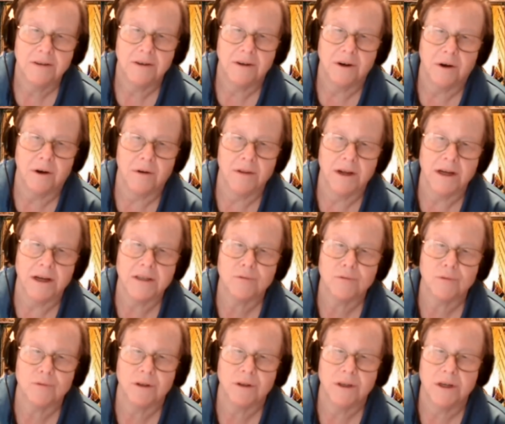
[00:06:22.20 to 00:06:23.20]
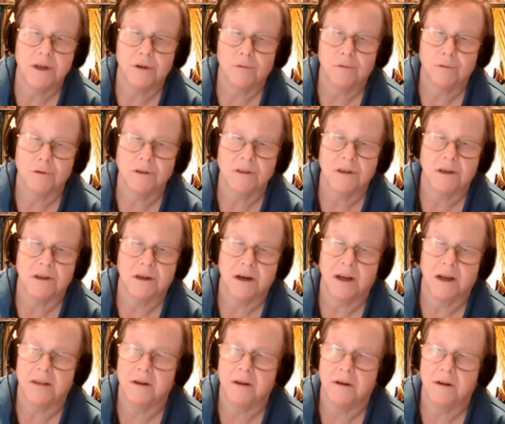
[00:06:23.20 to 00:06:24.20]
That's really interesting.
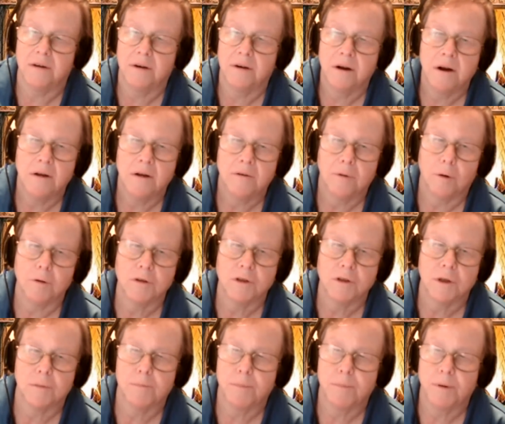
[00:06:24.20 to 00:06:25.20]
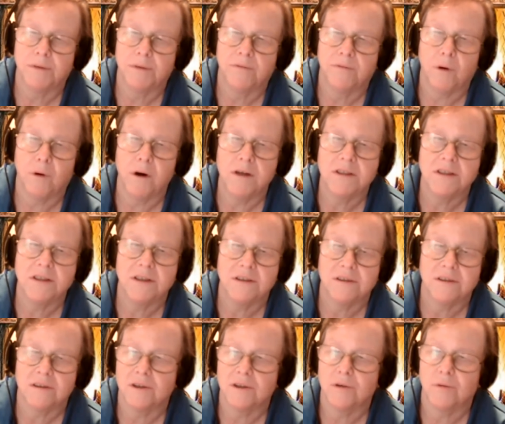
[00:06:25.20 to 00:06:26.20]
And then put the voices
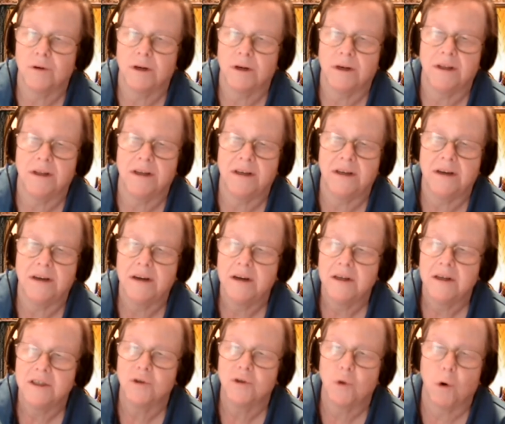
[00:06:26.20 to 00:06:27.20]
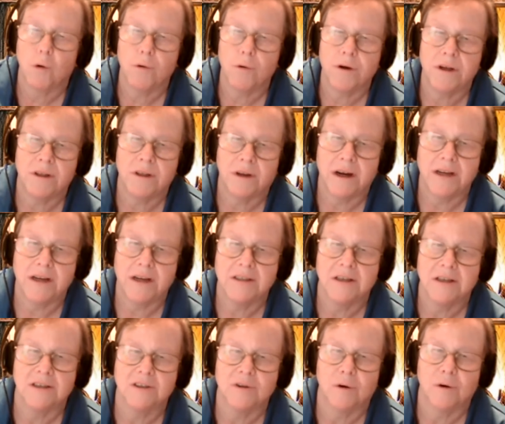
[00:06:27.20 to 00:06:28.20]
into it and the storylines
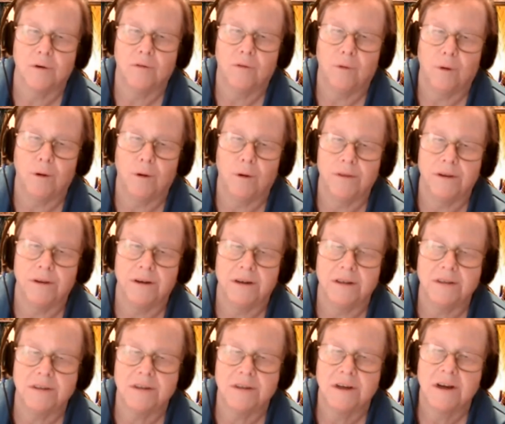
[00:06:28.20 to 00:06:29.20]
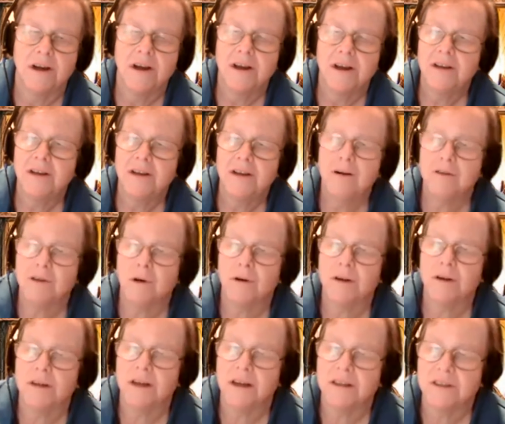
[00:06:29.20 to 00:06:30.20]
and so forth. And so
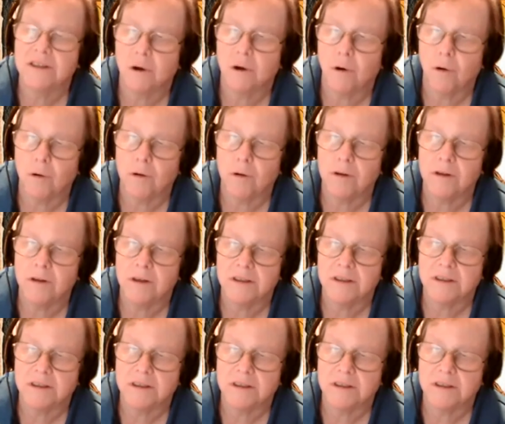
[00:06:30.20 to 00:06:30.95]
it's a whole